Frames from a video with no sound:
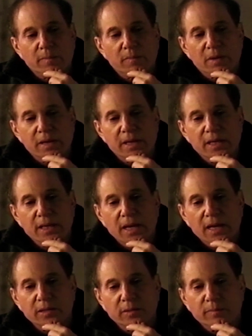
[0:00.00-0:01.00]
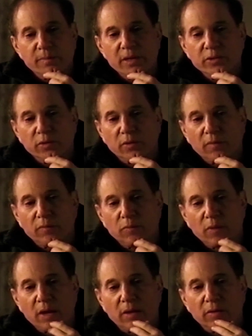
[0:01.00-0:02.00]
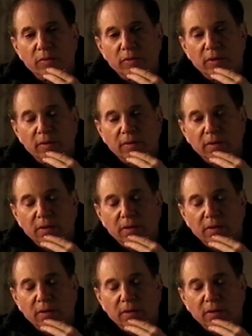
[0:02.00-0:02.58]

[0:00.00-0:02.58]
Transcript: Money as a measure of wealth.